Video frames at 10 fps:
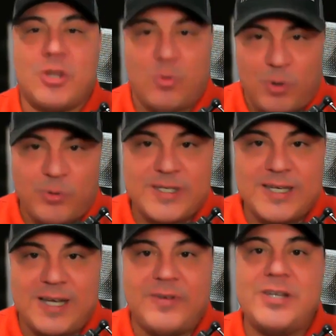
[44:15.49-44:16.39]
the road to
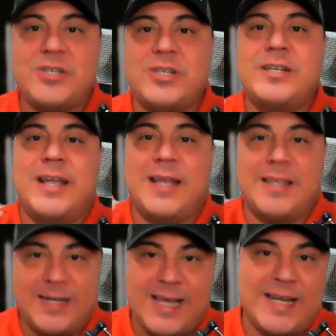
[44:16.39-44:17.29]
salvation
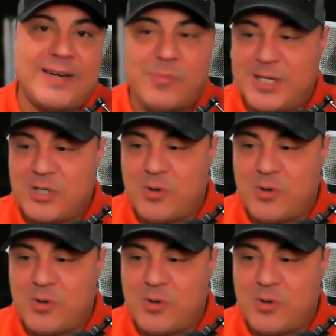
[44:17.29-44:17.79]
and that not everybody's